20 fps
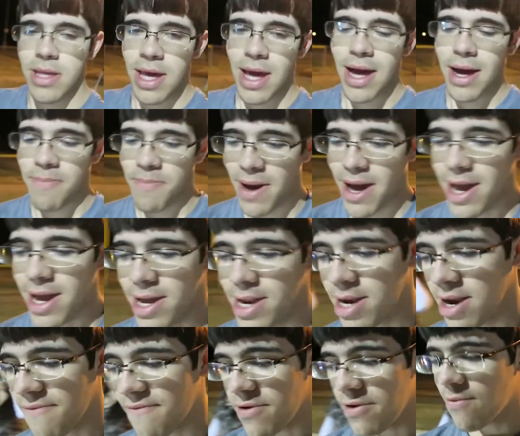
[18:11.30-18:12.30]
Yeah,
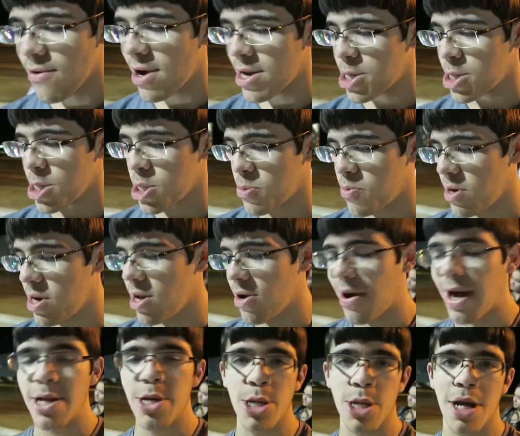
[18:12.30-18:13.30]
Peyton, if you watch this
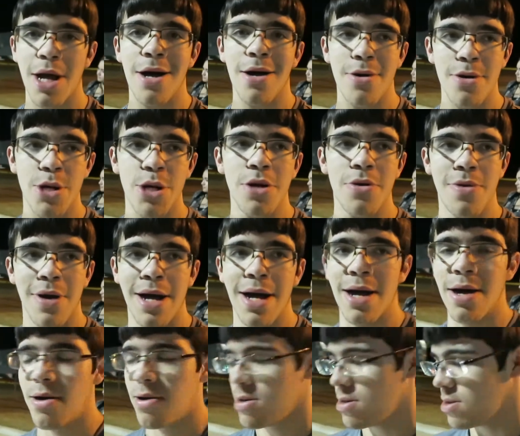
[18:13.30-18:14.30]
video, I just called you out.